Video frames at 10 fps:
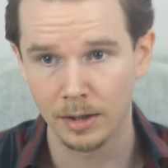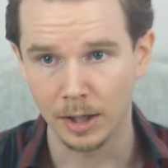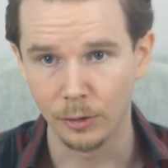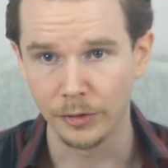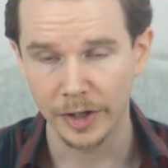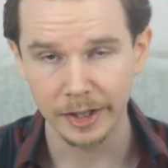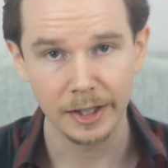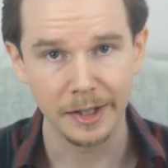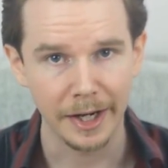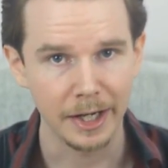I don't think the
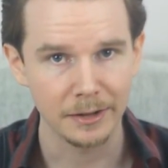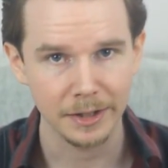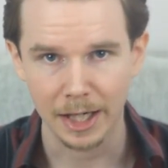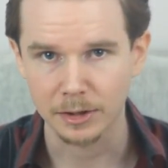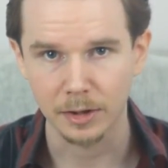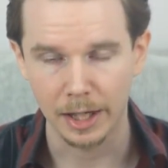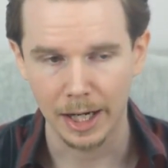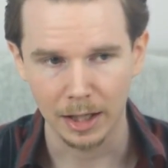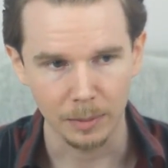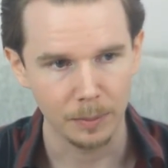diets actually
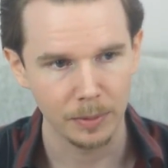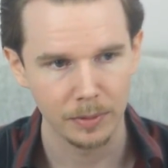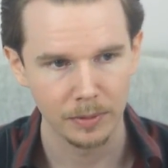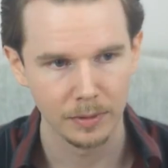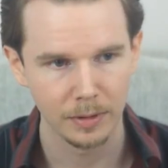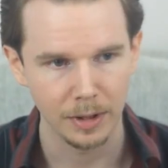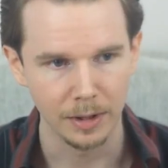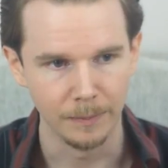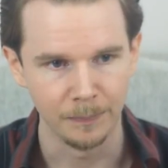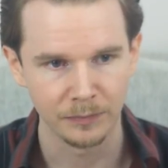help.
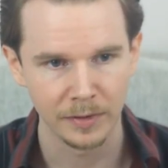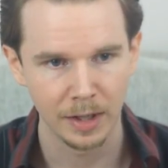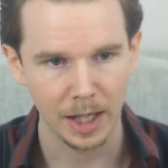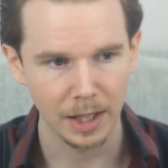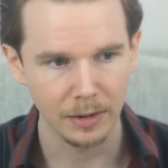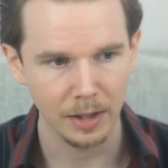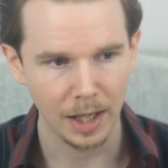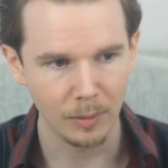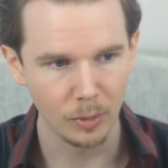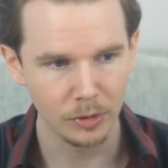
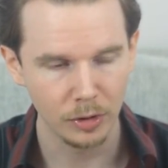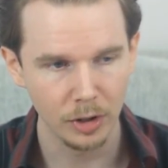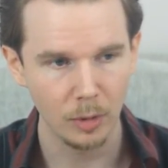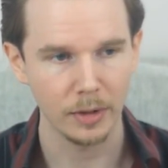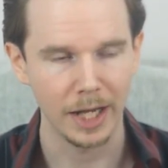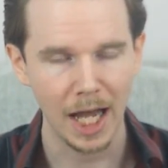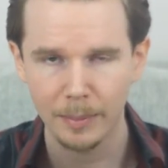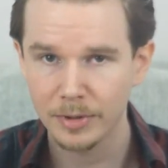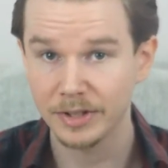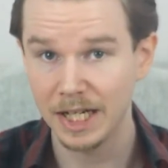I want to know what
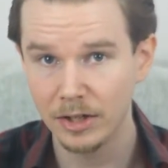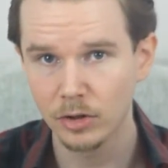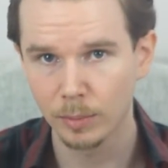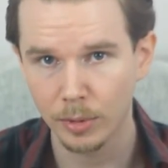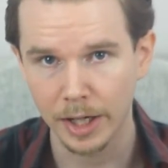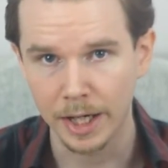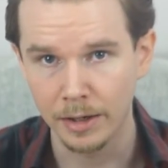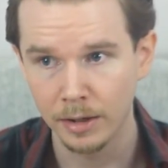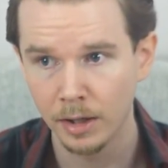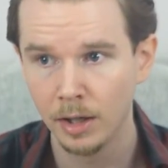happens in your
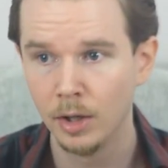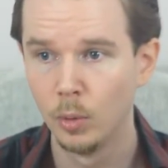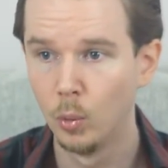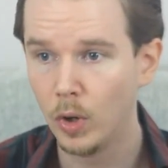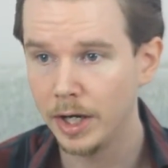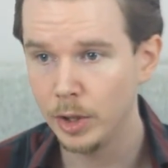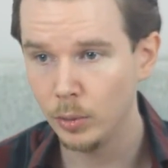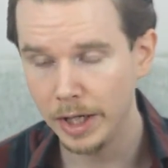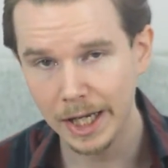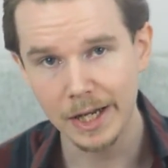brain when
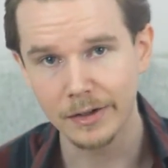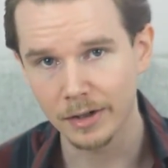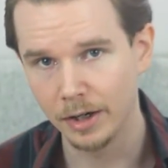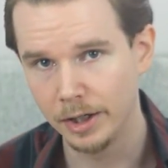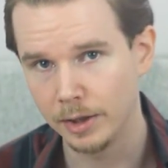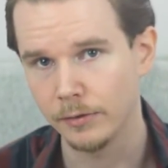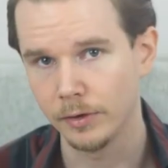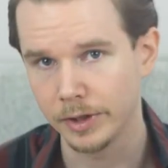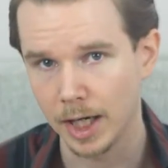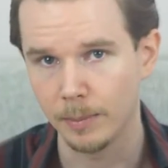you eat a
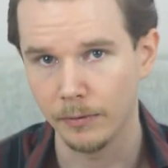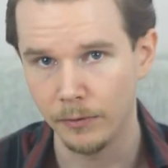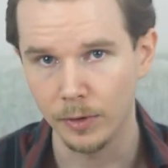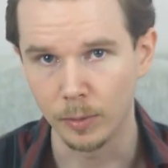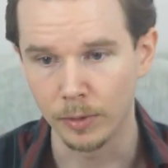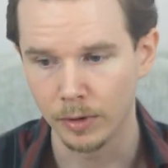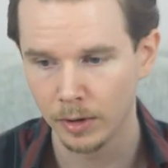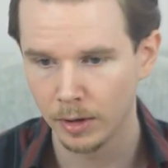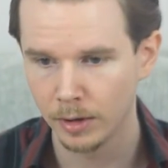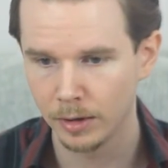different type of food.
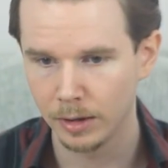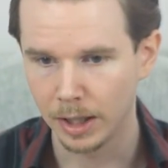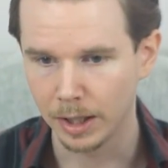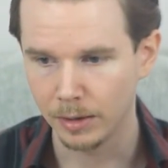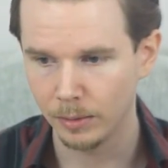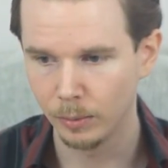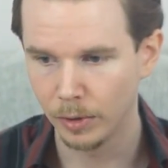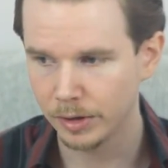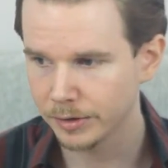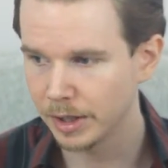Like,
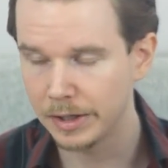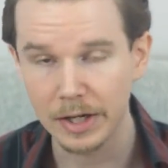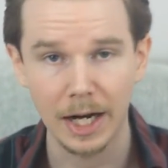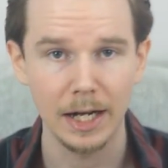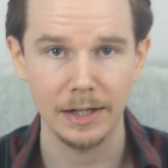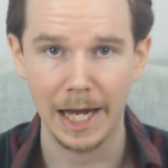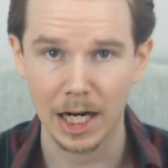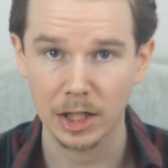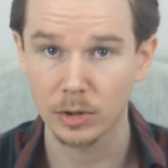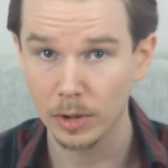what does a diet
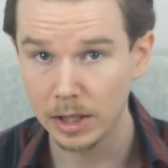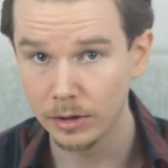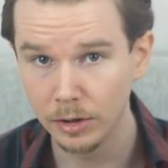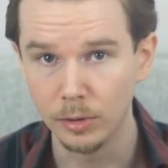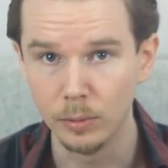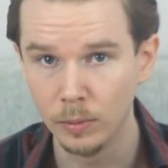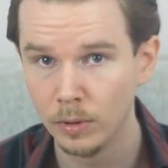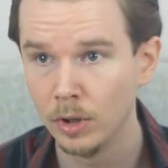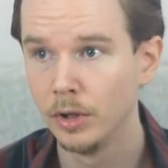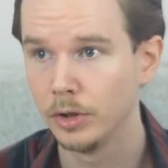actually do
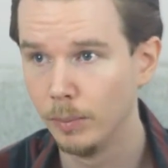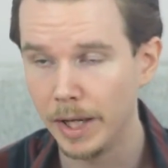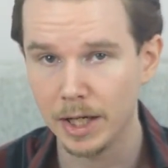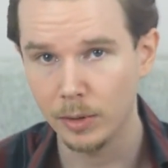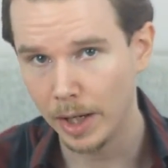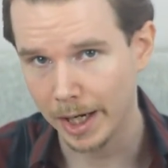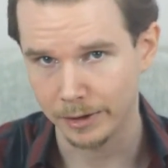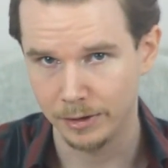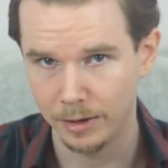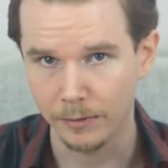to make you
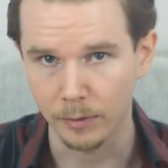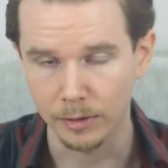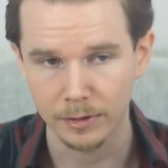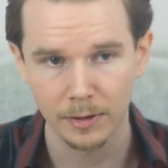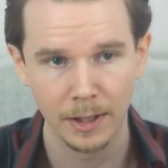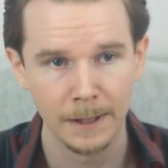act different?